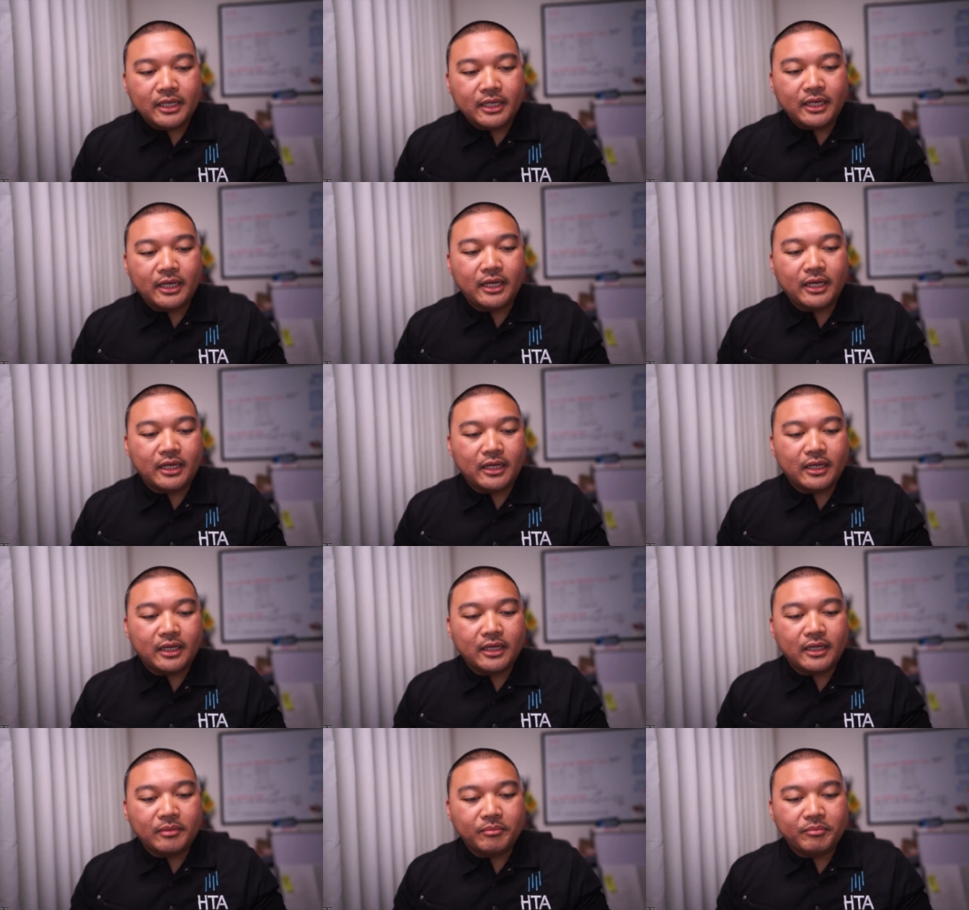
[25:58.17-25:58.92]

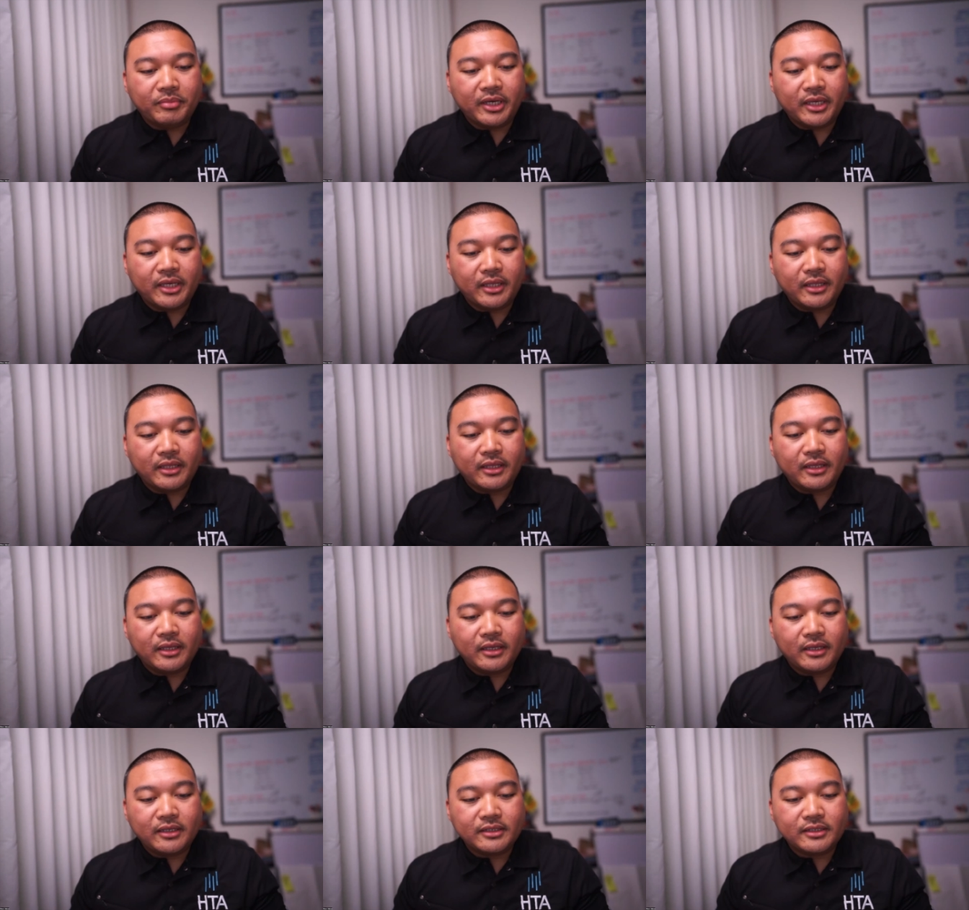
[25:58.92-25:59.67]
Uh, but
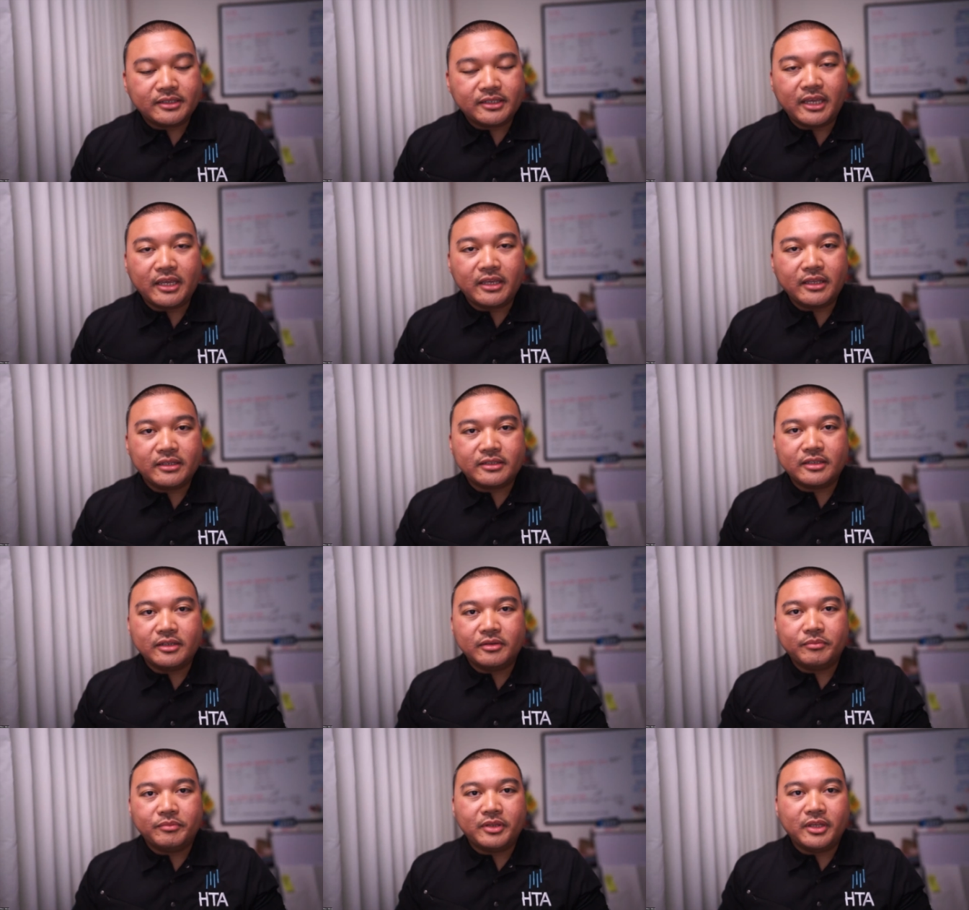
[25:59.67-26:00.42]
say
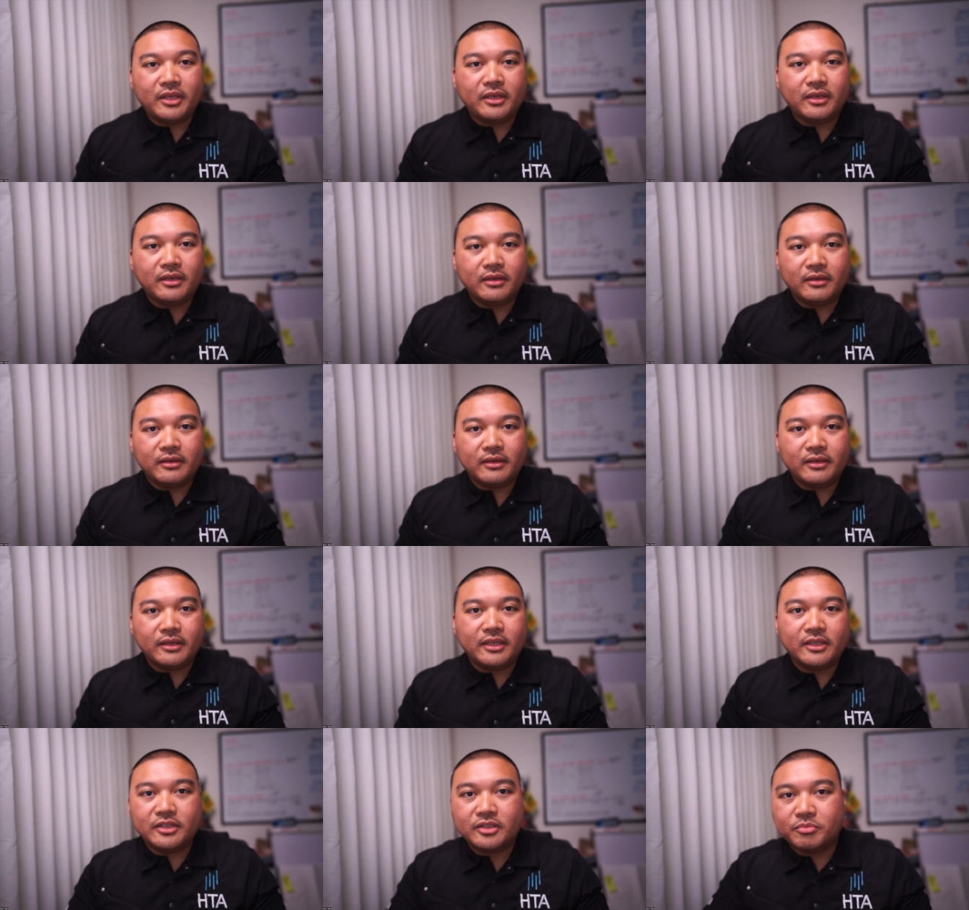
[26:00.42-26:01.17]
something
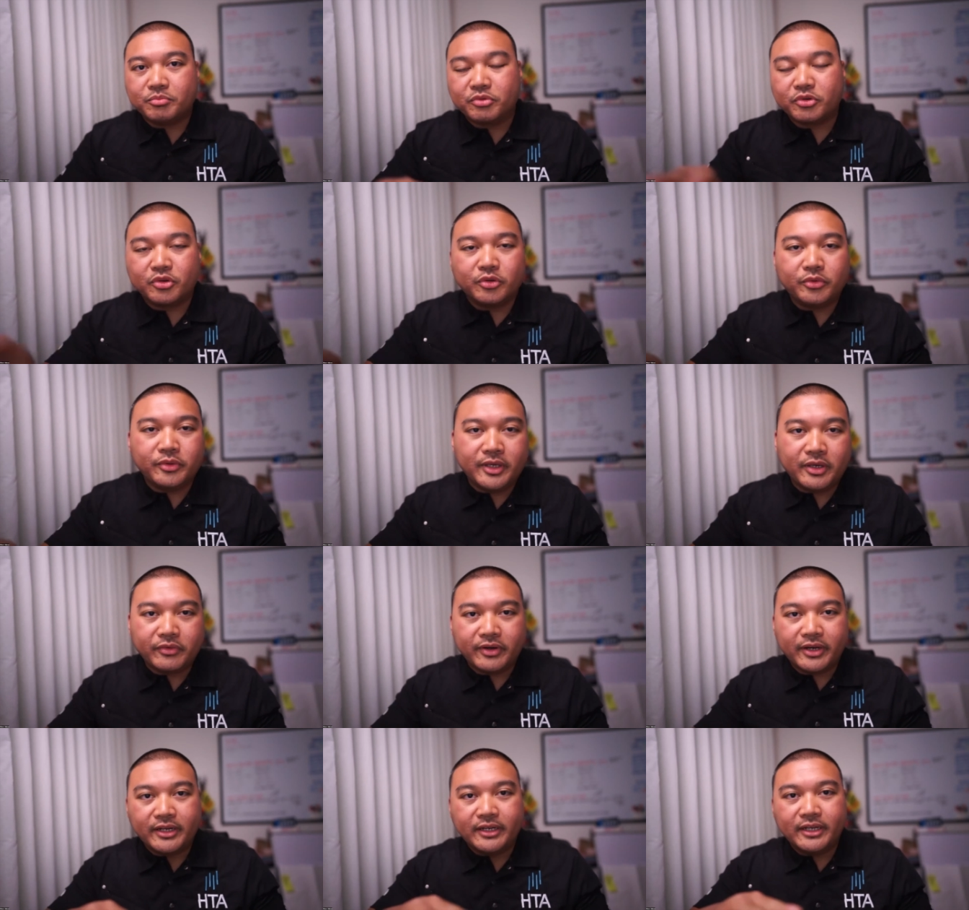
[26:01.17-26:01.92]
is
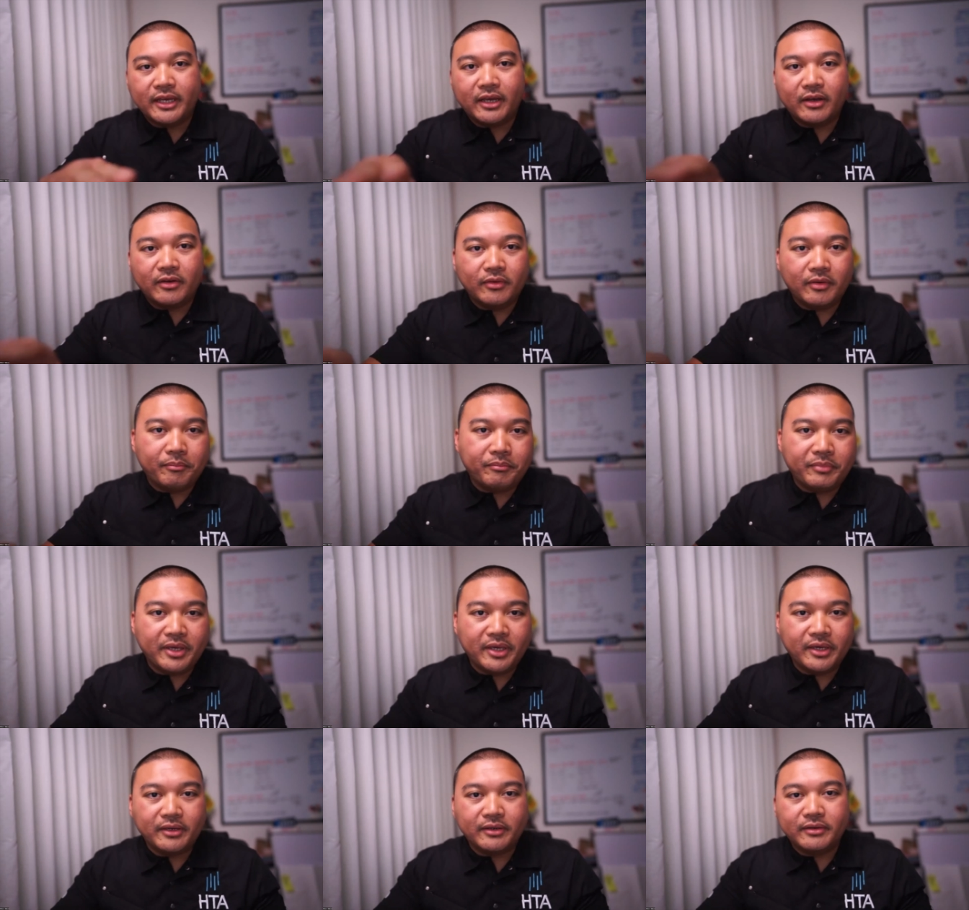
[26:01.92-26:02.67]
brewing right now, a
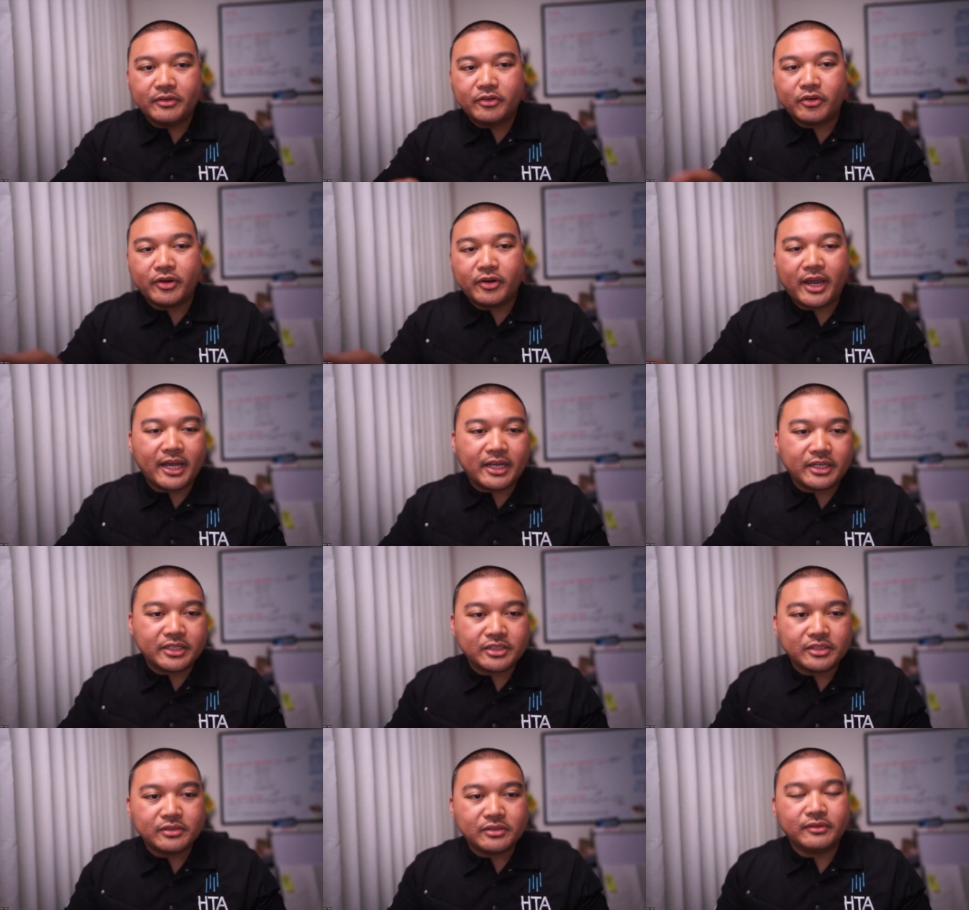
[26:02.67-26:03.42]
big
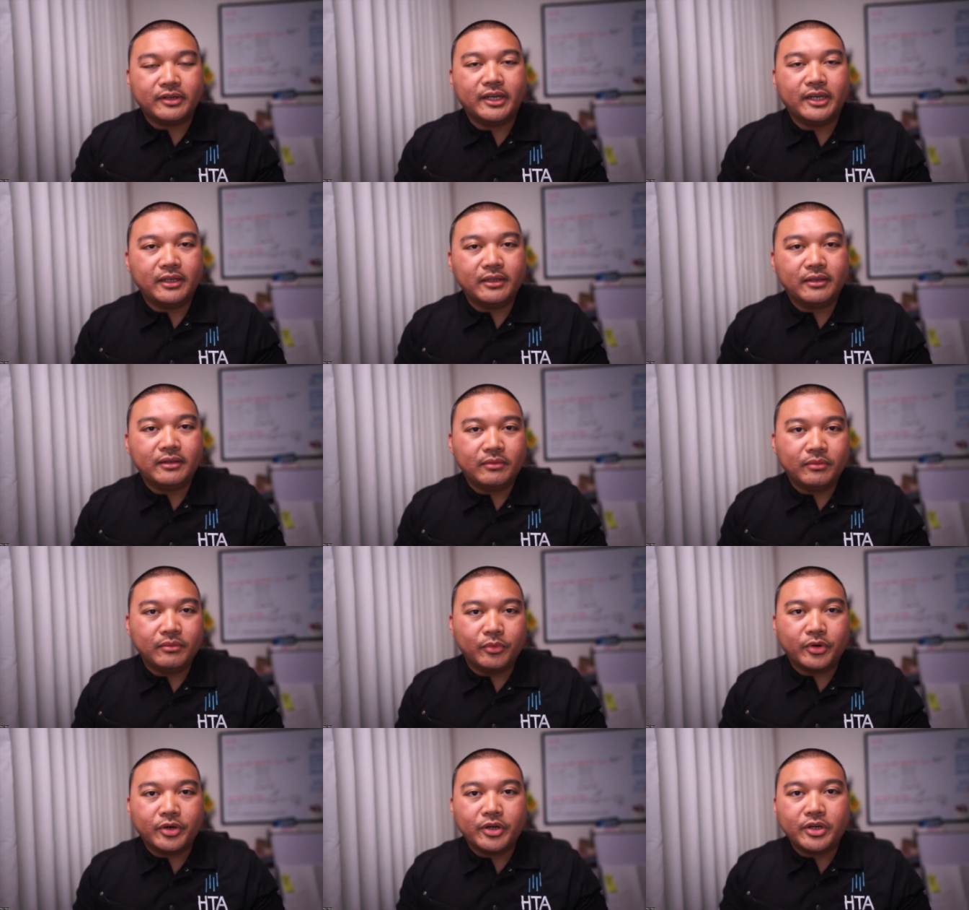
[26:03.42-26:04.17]
crash, right? Where